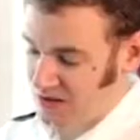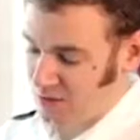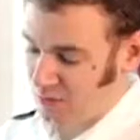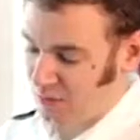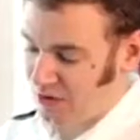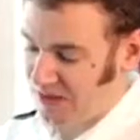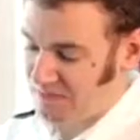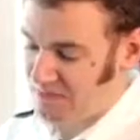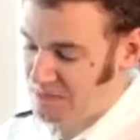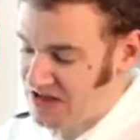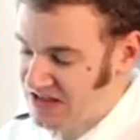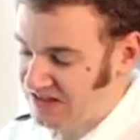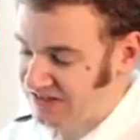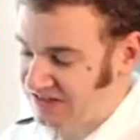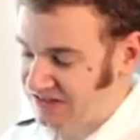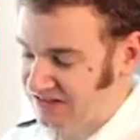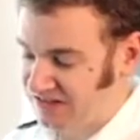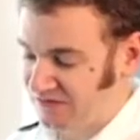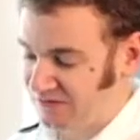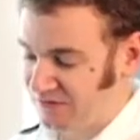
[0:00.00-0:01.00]
What that
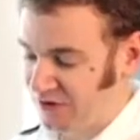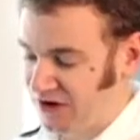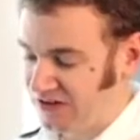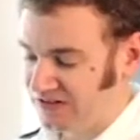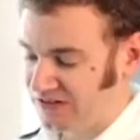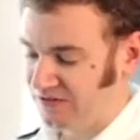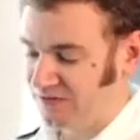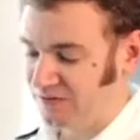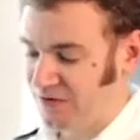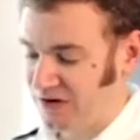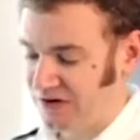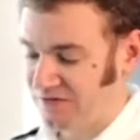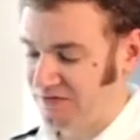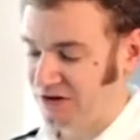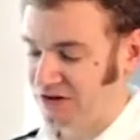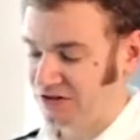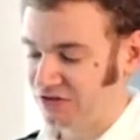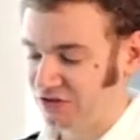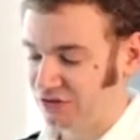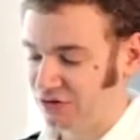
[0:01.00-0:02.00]
means is the visor is very,
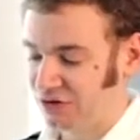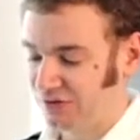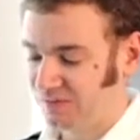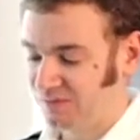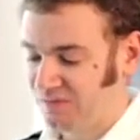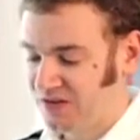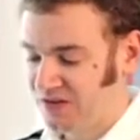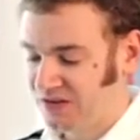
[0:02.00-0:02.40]
very strong.